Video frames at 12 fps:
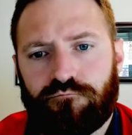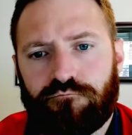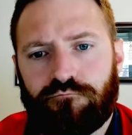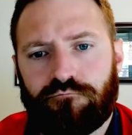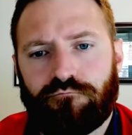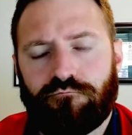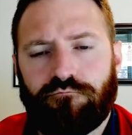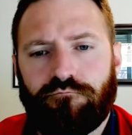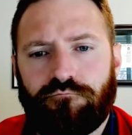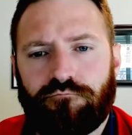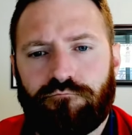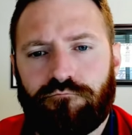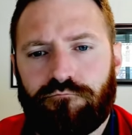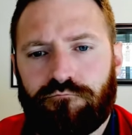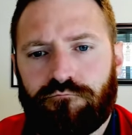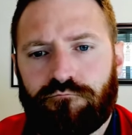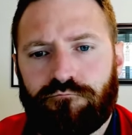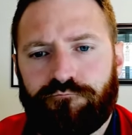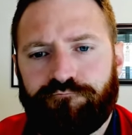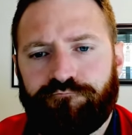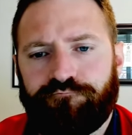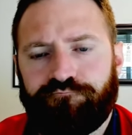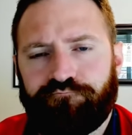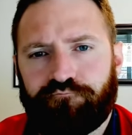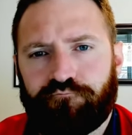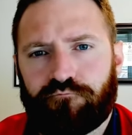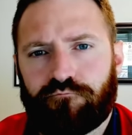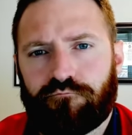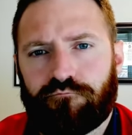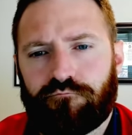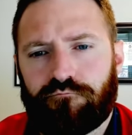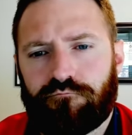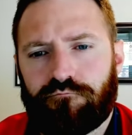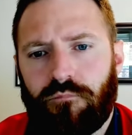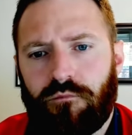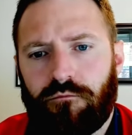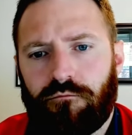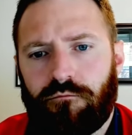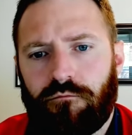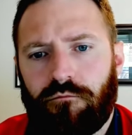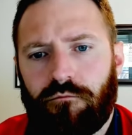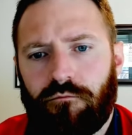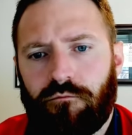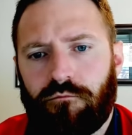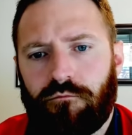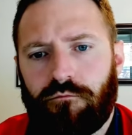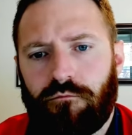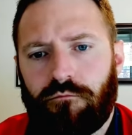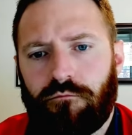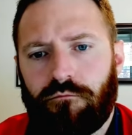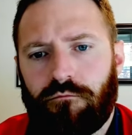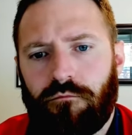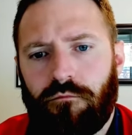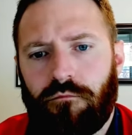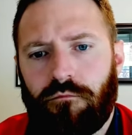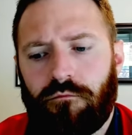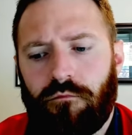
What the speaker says: The person shown says nothing.